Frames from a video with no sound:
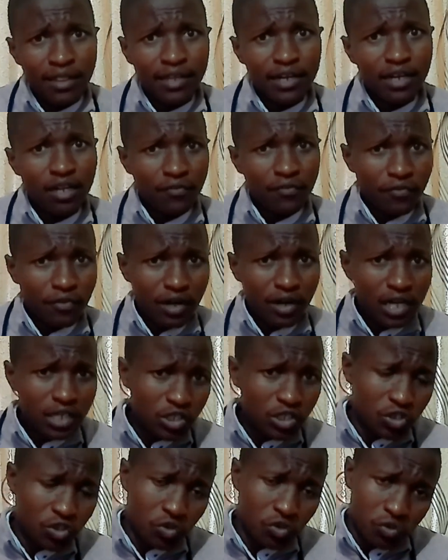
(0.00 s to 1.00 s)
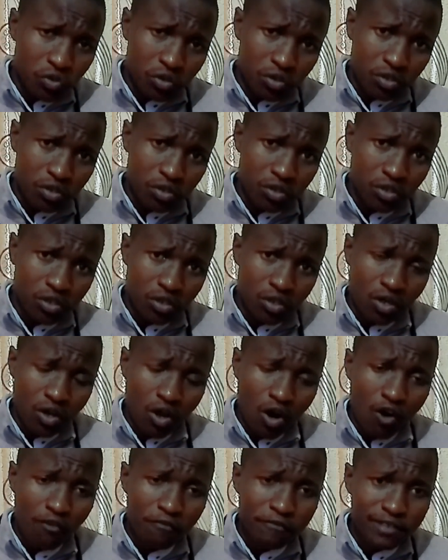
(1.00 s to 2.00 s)
the differentials
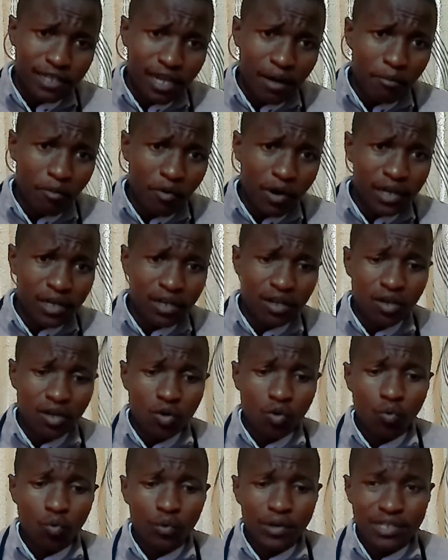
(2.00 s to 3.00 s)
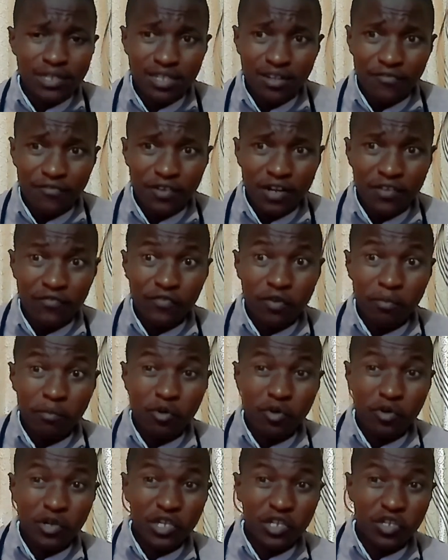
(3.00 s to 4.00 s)
of someone who is suffering
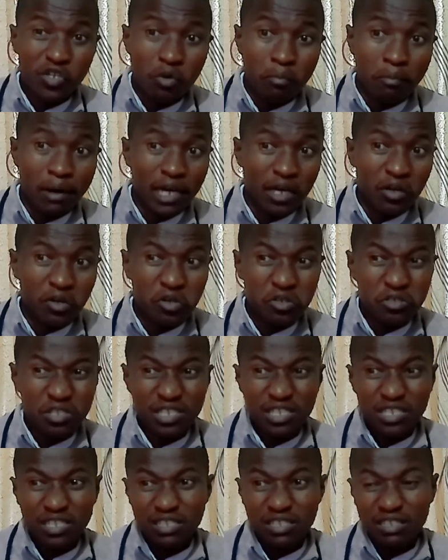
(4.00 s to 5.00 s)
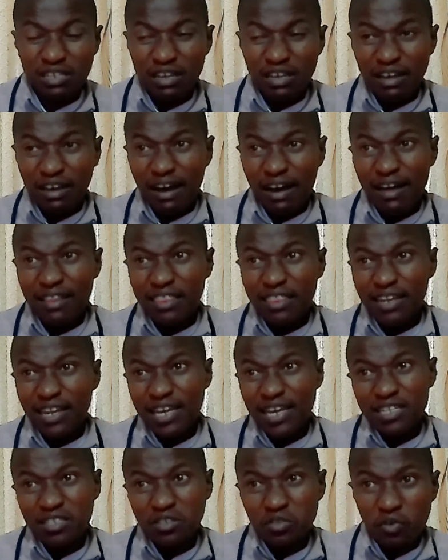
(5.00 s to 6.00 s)
from coccidiomycosis are the
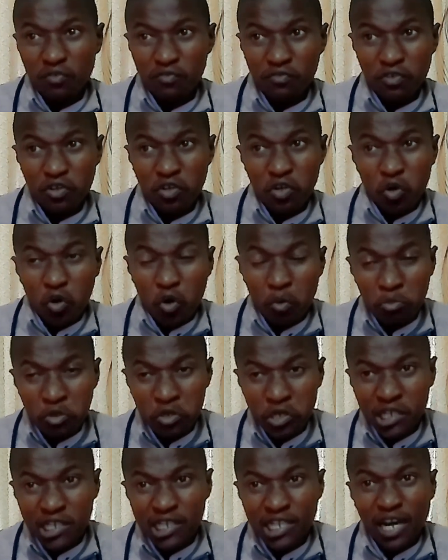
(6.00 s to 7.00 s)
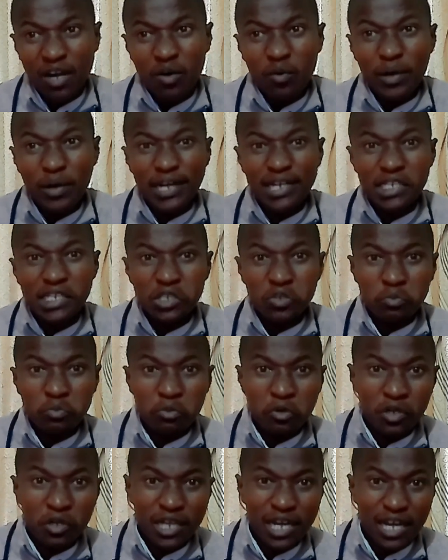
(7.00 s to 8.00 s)
likes of community-acquired
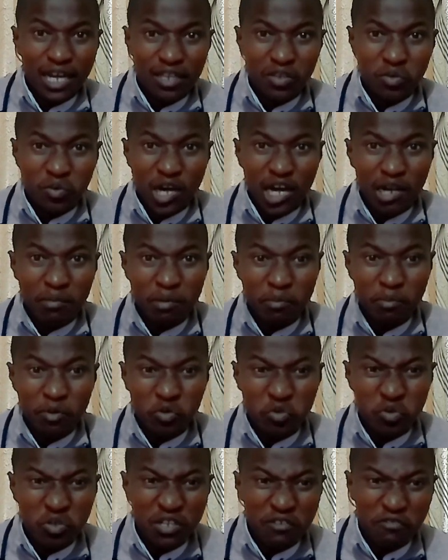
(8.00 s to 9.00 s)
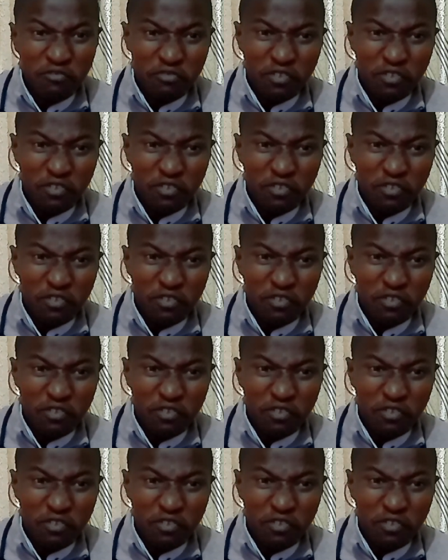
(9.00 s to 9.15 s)
pneumonia. Can be able to